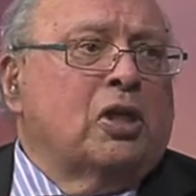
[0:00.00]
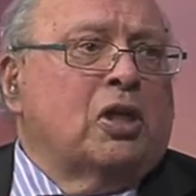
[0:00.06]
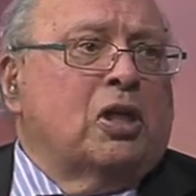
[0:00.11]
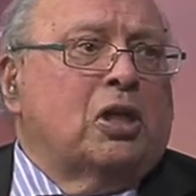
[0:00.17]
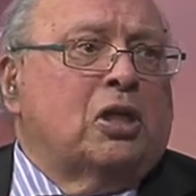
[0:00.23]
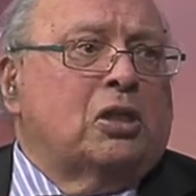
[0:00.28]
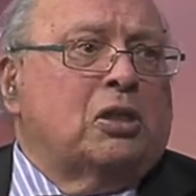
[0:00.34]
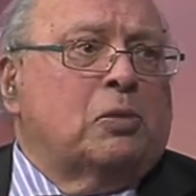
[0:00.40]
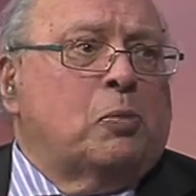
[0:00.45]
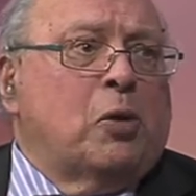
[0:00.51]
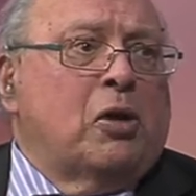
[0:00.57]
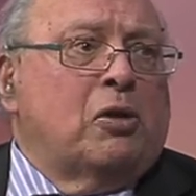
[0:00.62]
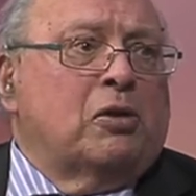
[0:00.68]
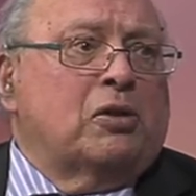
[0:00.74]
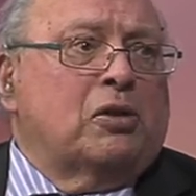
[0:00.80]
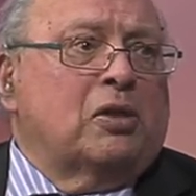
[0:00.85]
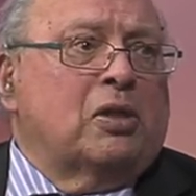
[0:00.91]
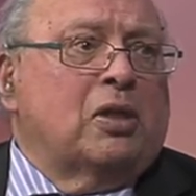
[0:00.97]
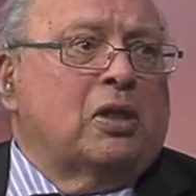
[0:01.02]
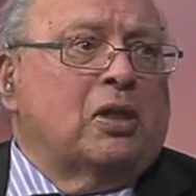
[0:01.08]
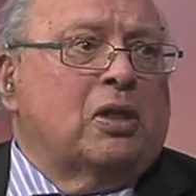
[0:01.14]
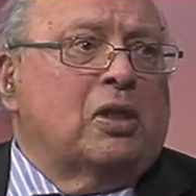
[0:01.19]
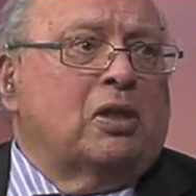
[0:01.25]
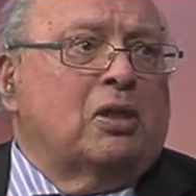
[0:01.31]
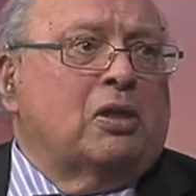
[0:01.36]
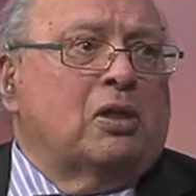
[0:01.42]
is
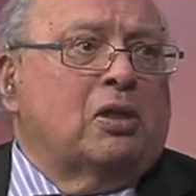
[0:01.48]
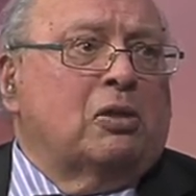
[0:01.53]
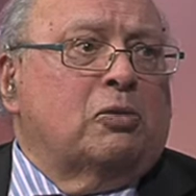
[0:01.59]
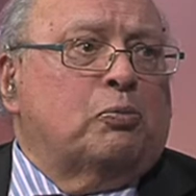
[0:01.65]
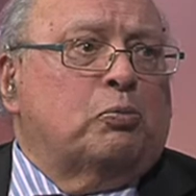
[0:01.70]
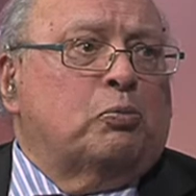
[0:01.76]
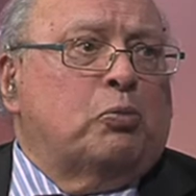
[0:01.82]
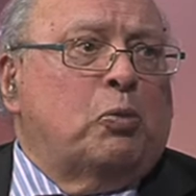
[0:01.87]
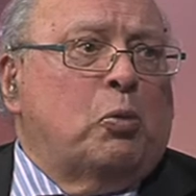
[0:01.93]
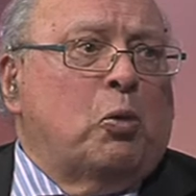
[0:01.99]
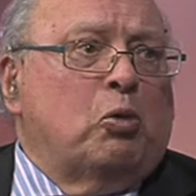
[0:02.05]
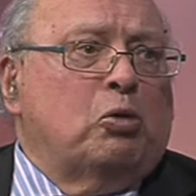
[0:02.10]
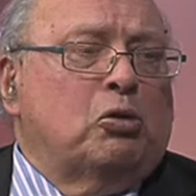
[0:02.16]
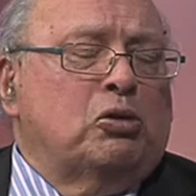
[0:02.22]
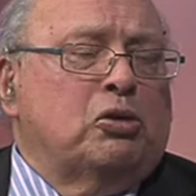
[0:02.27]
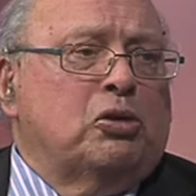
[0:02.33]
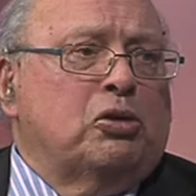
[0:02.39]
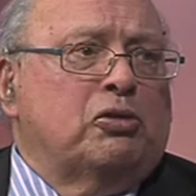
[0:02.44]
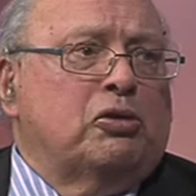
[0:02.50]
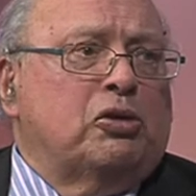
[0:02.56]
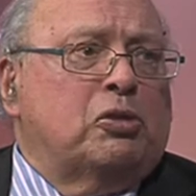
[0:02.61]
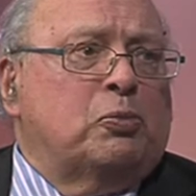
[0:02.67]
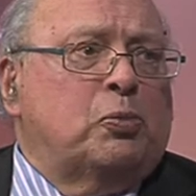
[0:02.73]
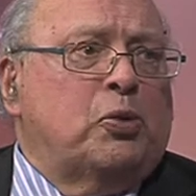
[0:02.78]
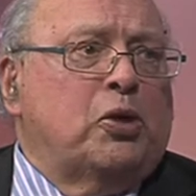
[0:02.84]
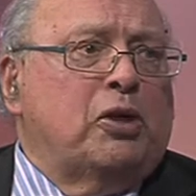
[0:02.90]
proportional to the
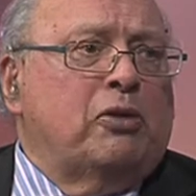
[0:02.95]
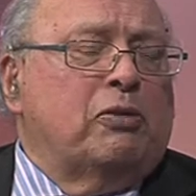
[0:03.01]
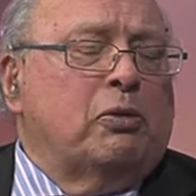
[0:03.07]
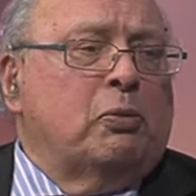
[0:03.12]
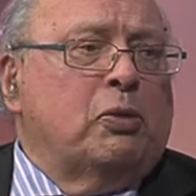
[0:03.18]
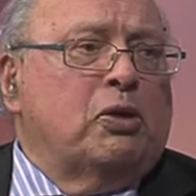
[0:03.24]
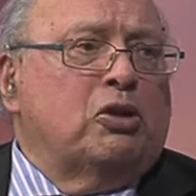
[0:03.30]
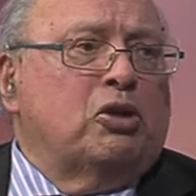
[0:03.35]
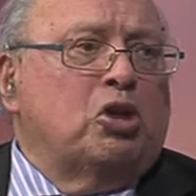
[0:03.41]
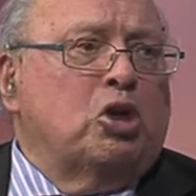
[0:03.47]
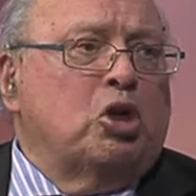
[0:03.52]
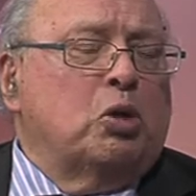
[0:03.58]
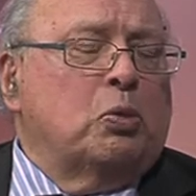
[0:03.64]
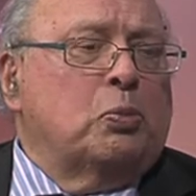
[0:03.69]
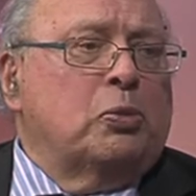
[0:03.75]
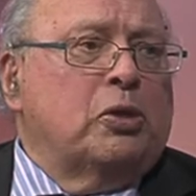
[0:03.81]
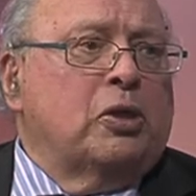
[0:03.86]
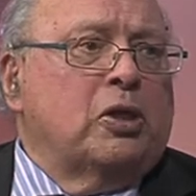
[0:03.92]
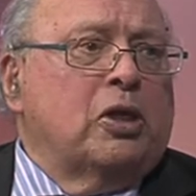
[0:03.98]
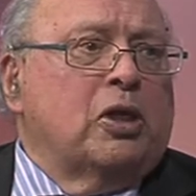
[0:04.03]
speed of the wind cubed,